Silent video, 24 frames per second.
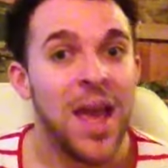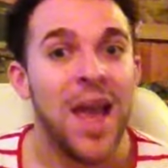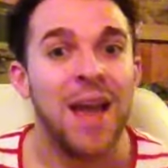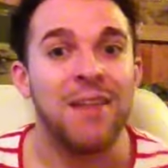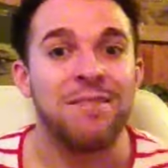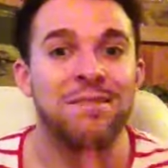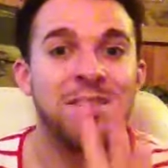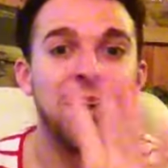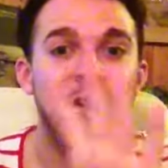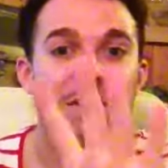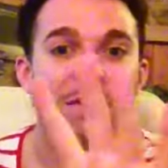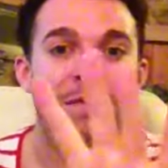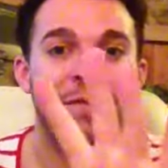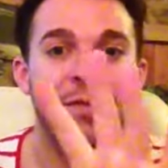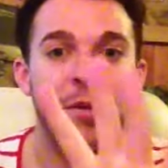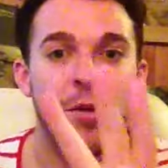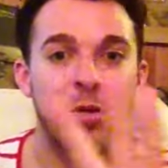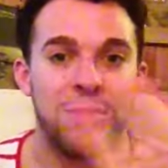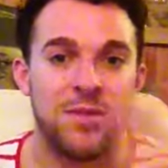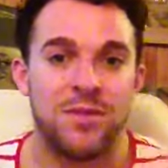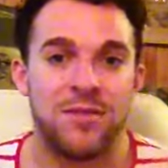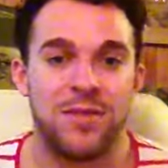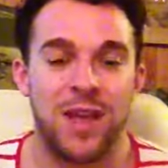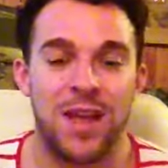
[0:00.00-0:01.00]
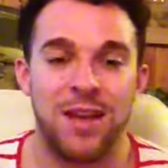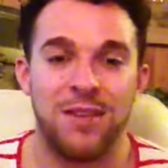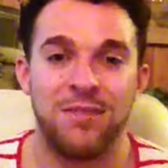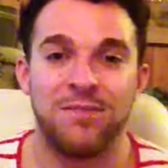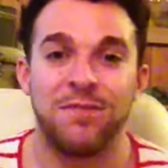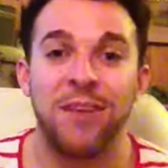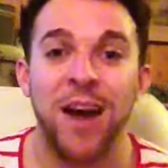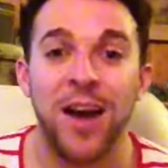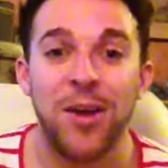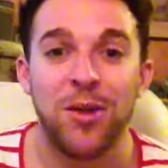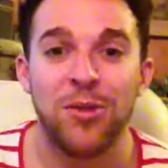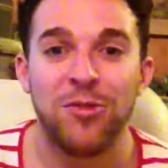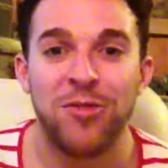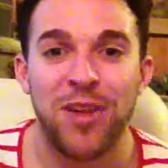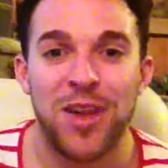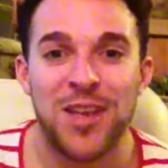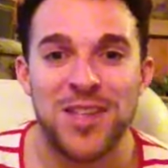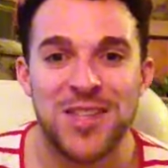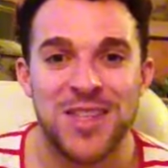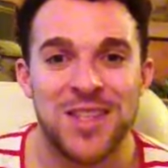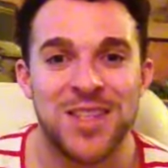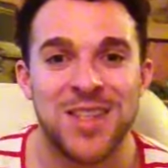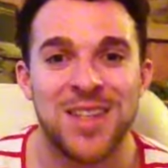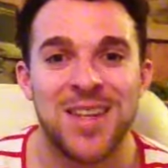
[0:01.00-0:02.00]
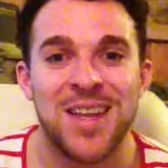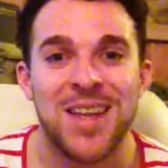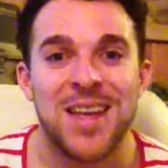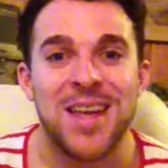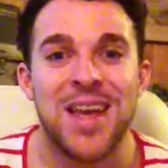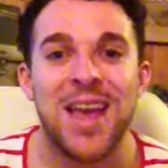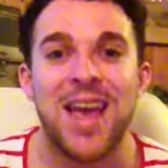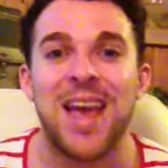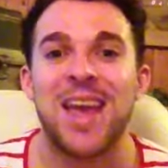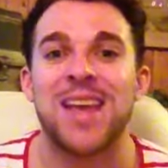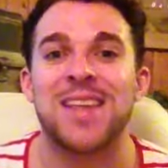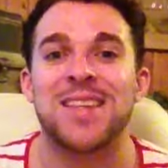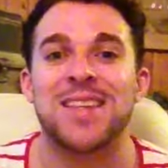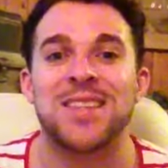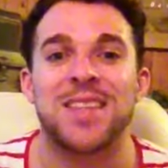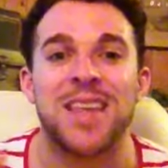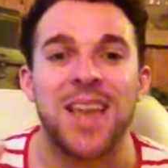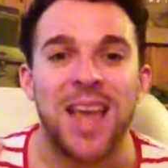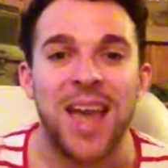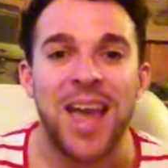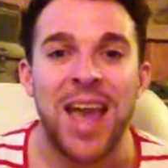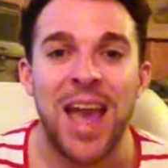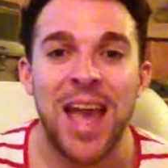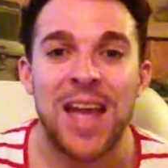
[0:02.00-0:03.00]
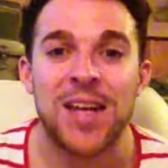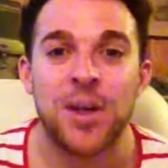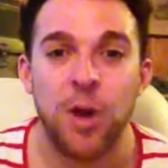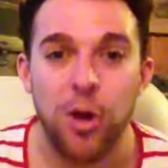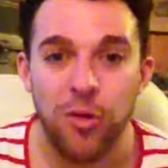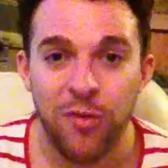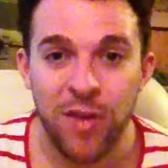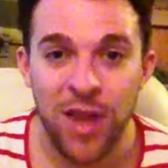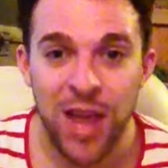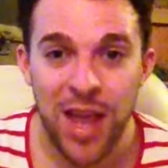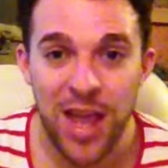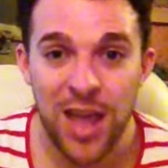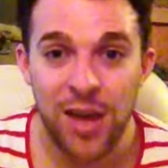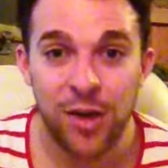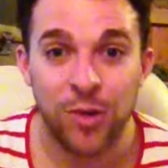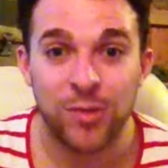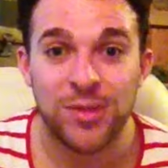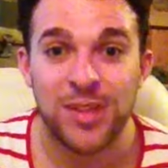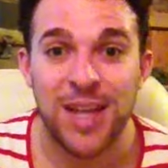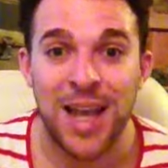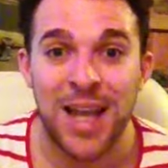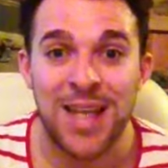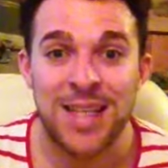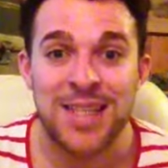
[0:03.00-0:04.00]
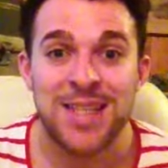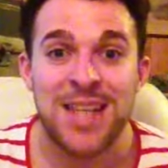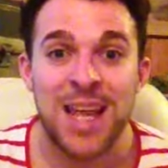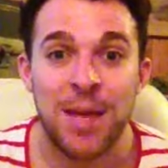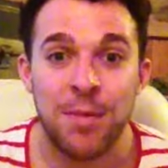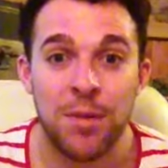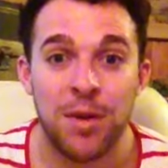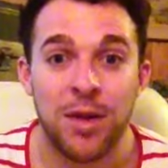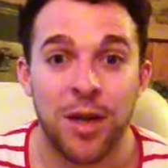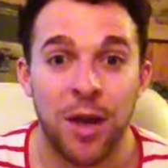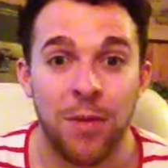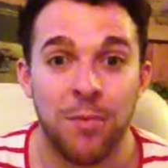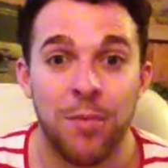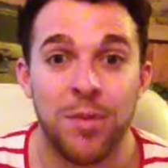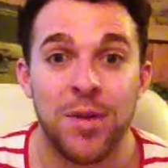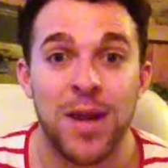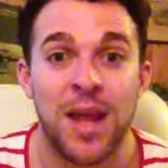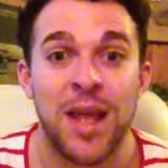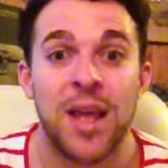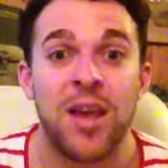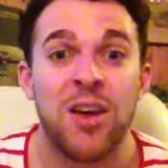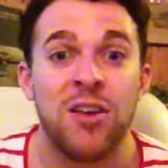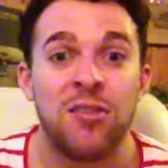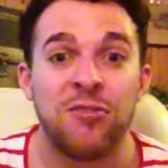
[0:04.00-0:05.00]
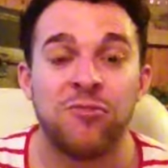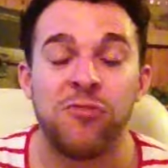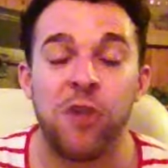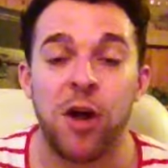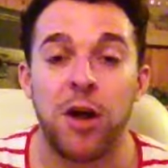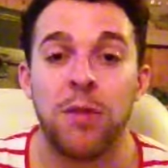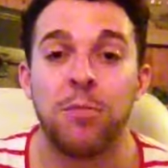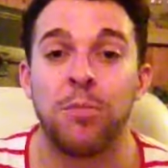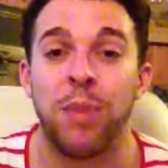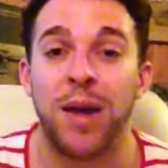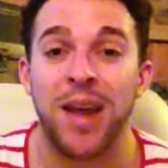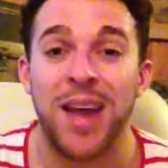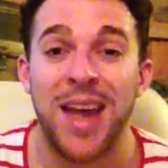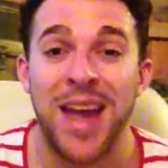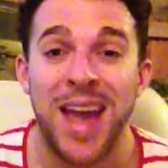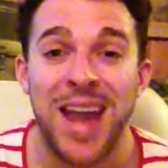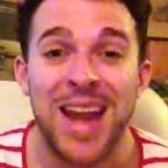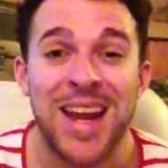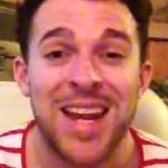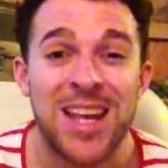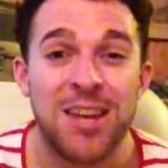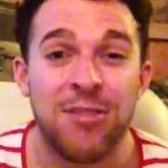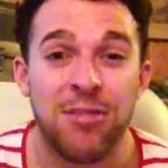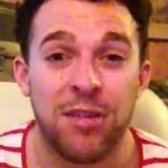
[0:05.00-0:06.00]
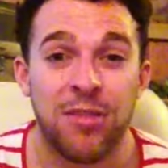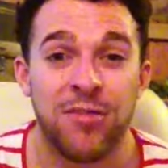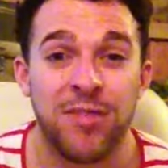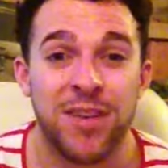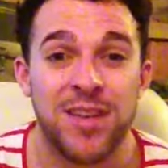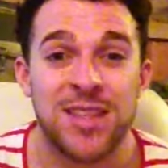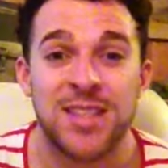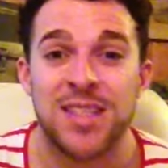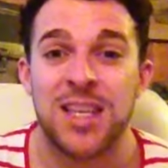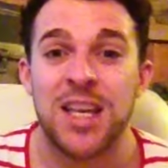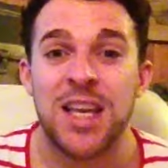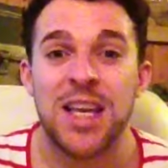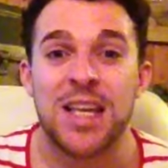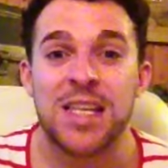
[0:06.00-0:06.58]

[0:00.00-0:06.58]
Fifth and final reason is Head Over Heels Entertainment Company, run by Hayley Griffiths.